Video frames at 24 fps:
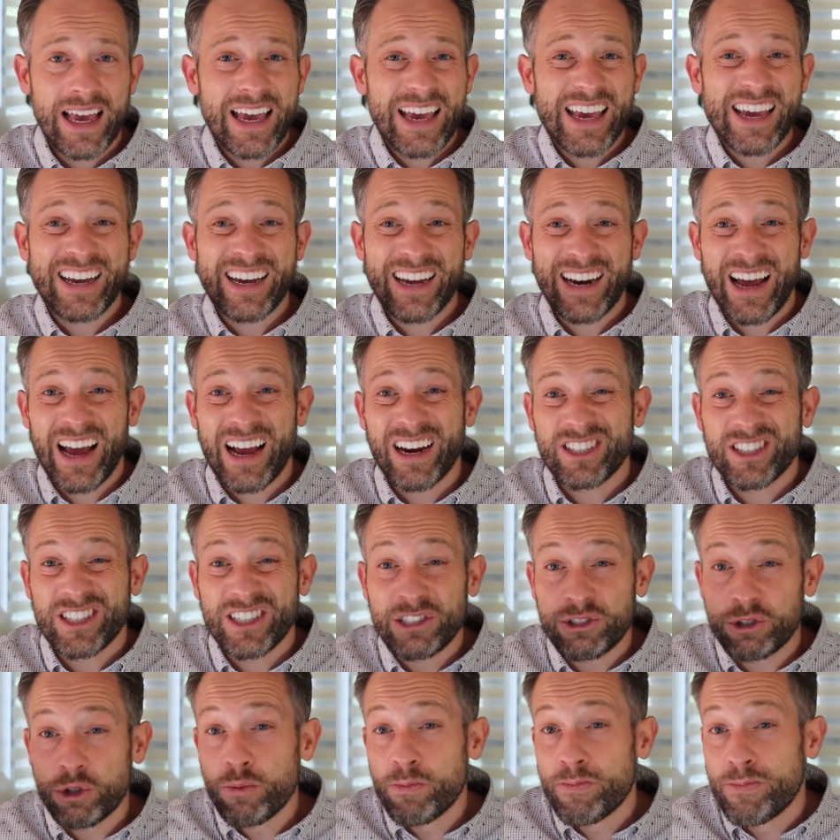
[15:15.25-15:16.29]
It can actually
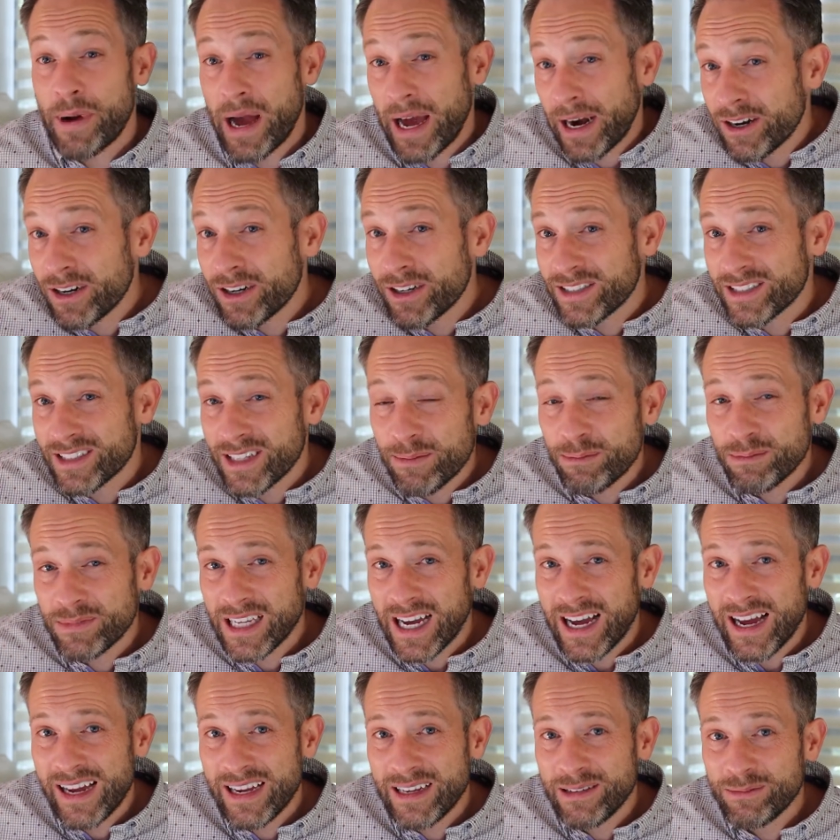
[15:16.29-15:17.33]
do better
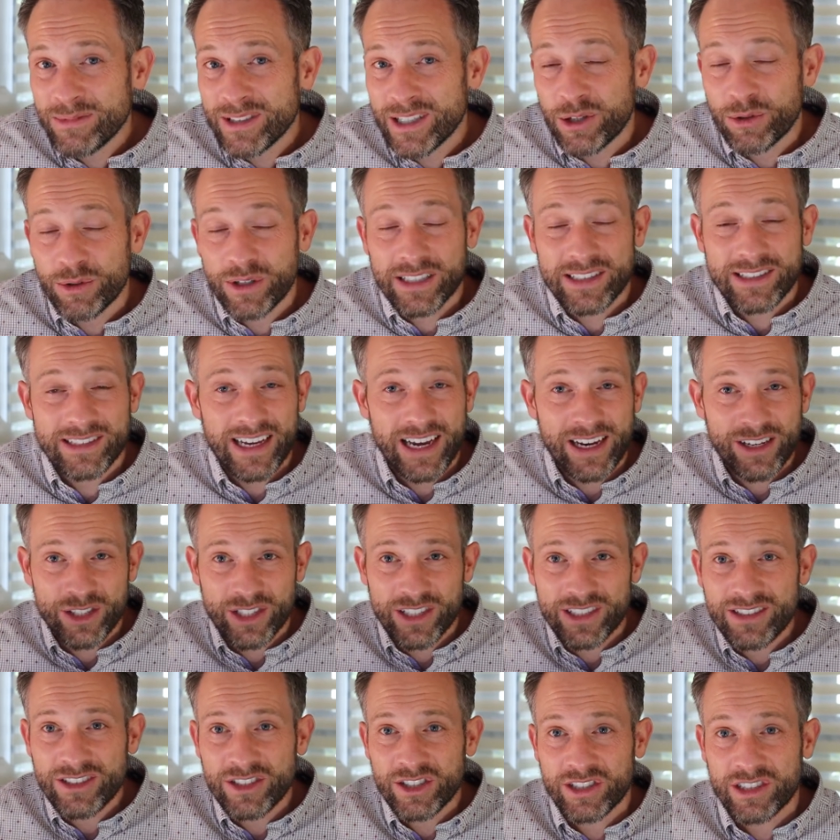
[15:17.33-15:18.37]
sometimes in a
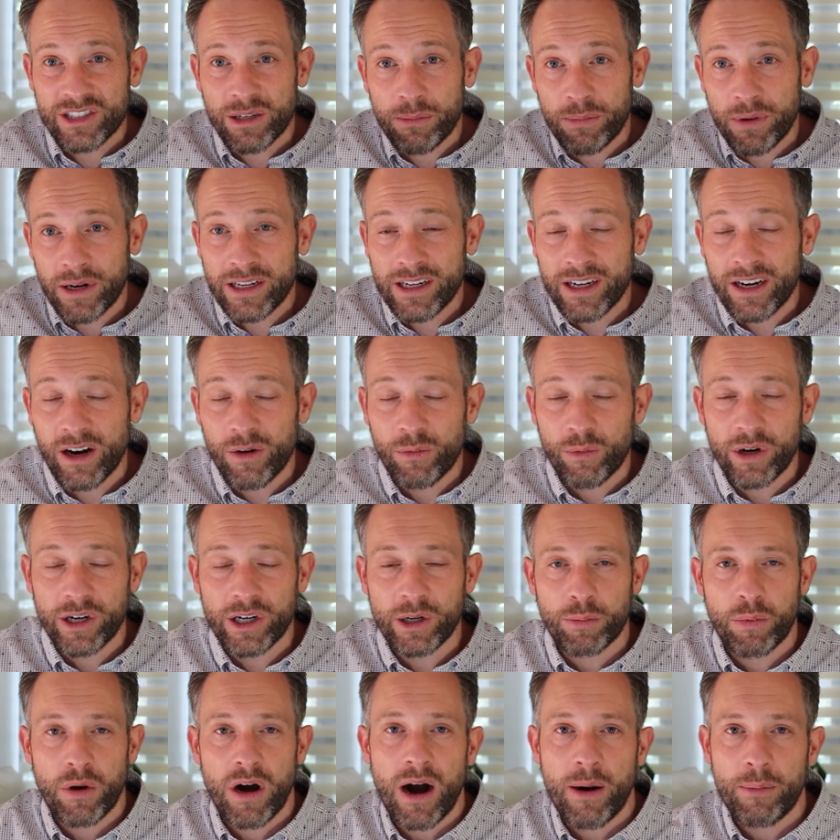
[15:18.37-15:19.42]
recession, just depending on where
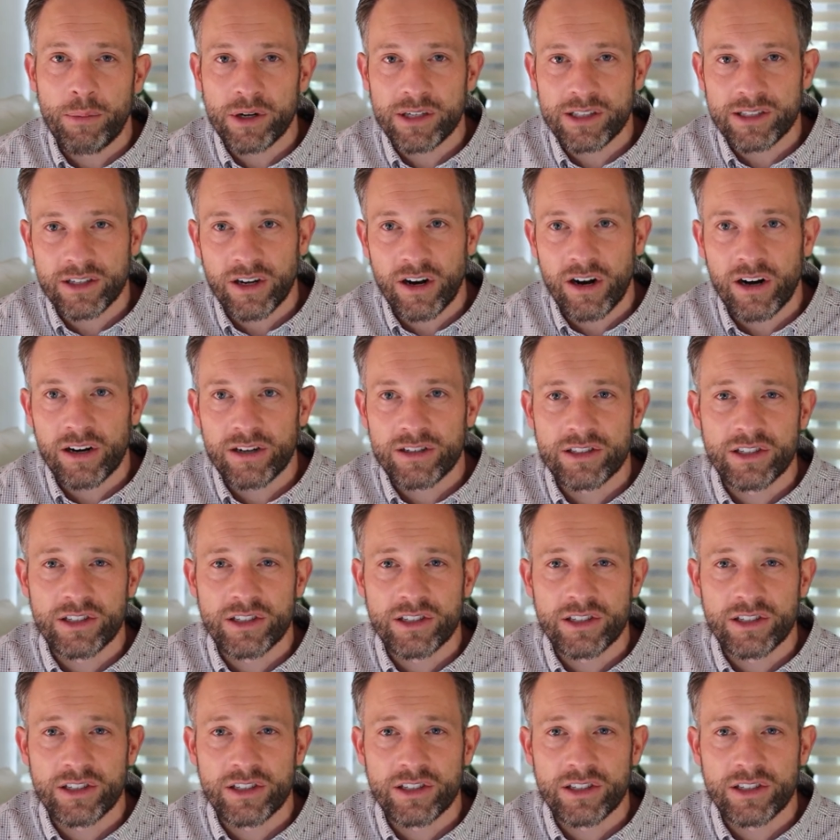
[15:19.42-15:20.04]
your properties are.